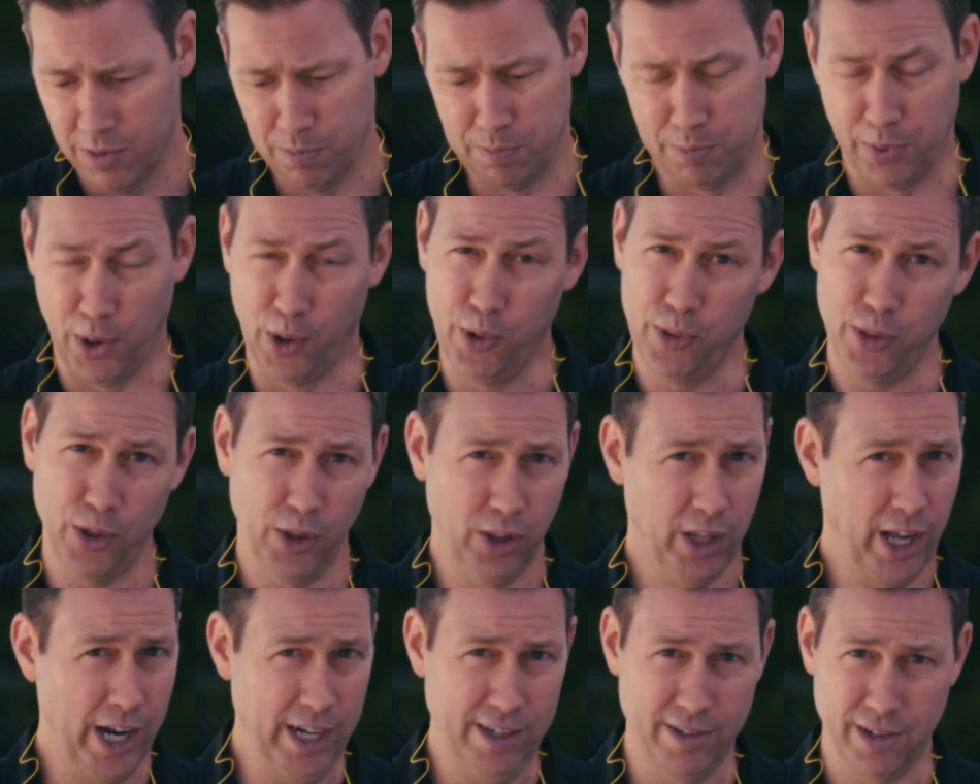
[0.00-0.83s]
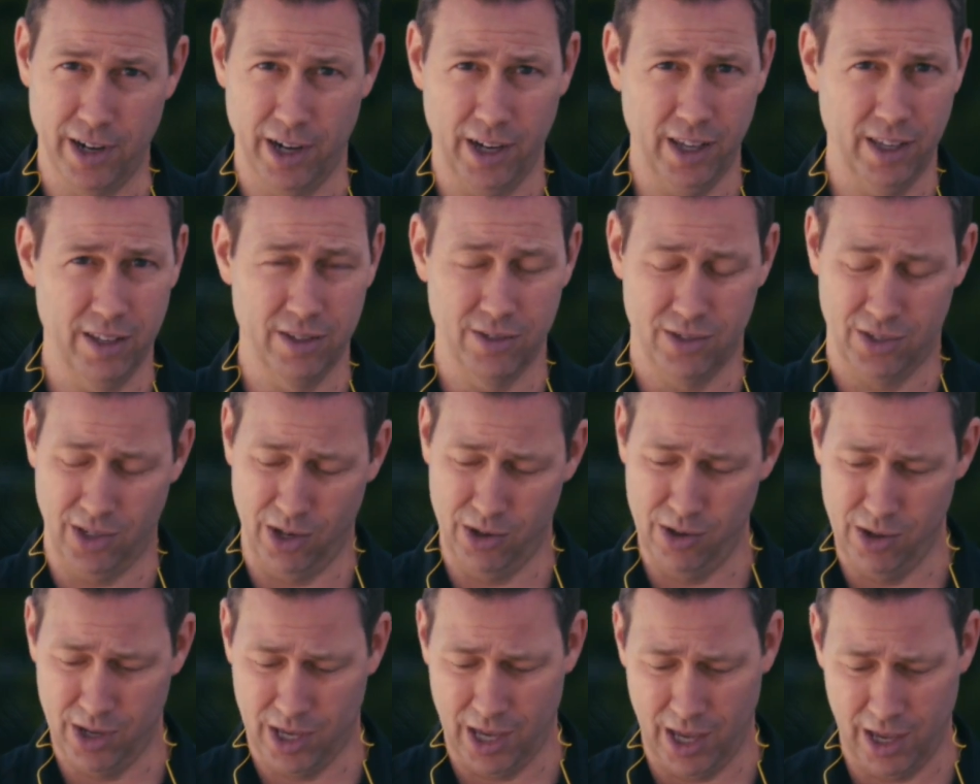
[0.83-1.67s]
both electric, so
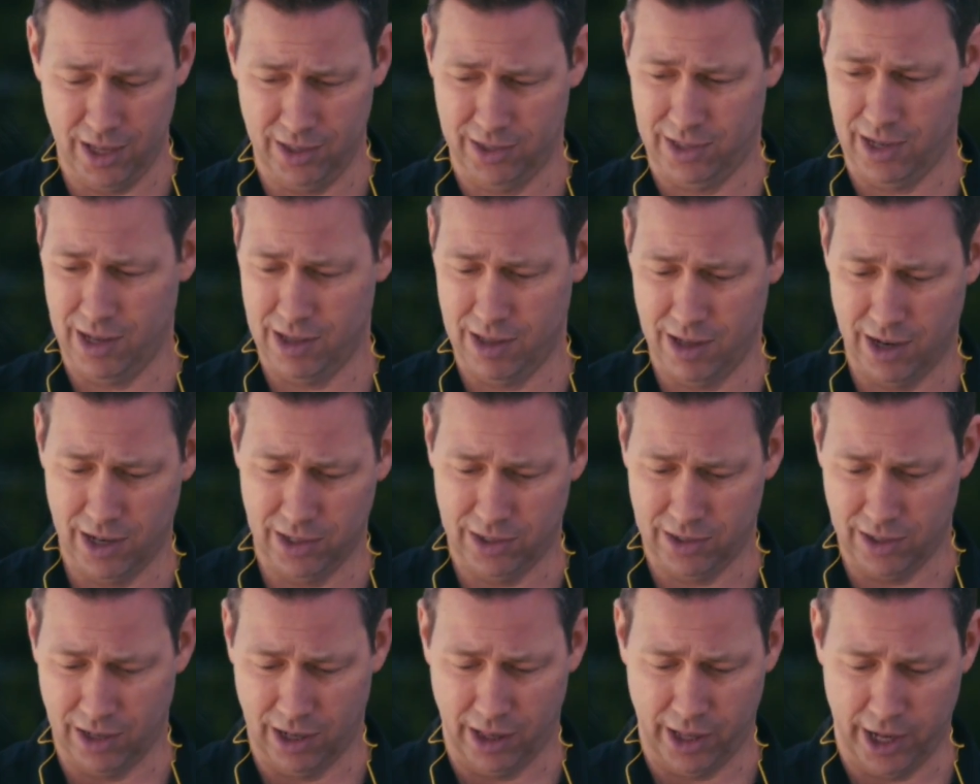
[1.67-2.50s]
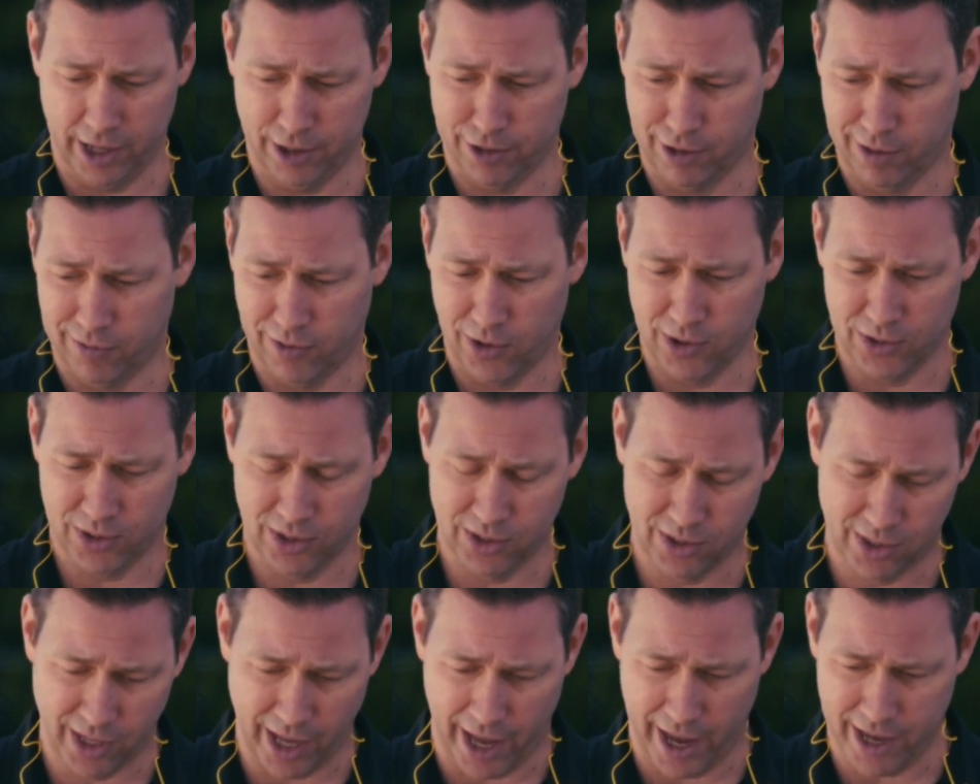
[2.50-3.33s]
you can't say that it's an electric
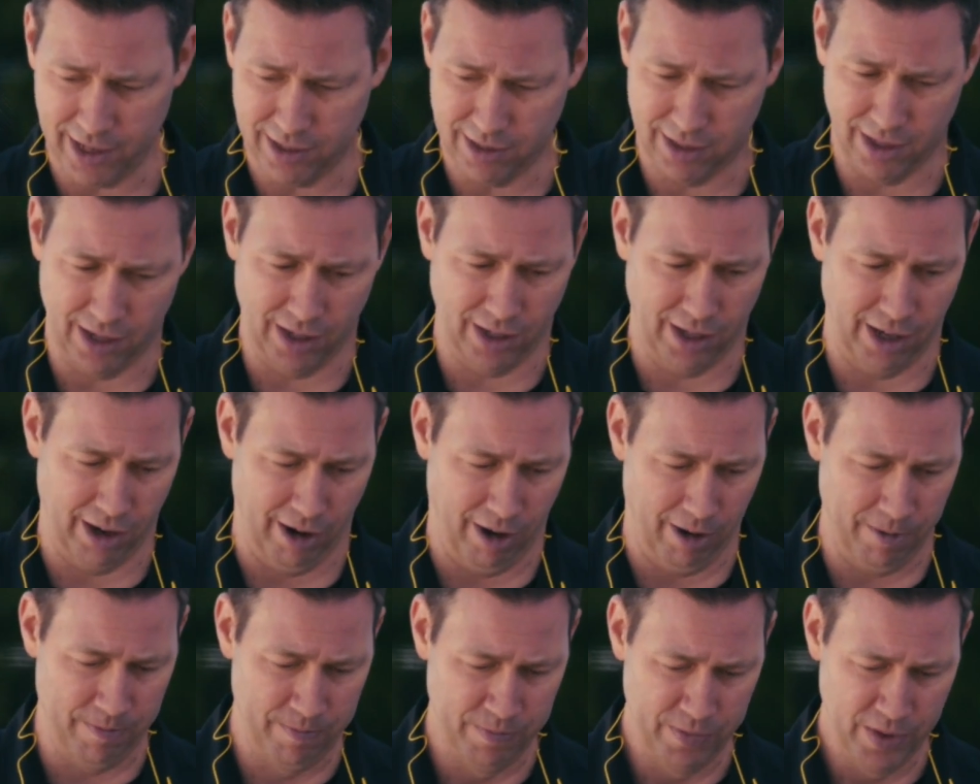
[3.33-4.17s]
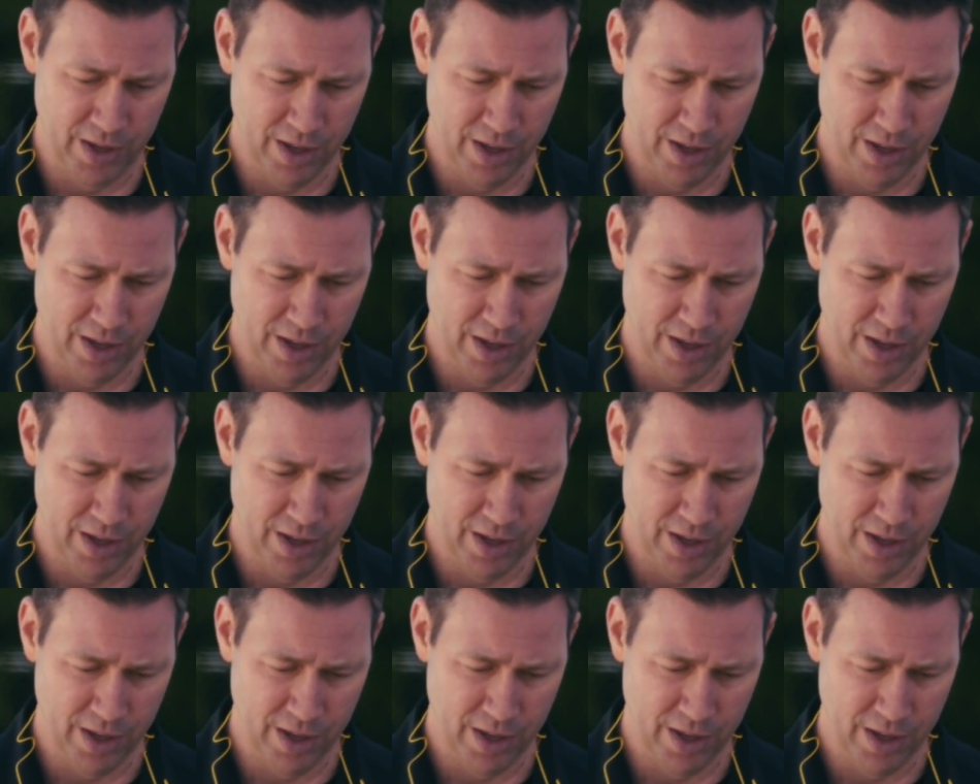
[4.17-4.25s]
versus gas thing here.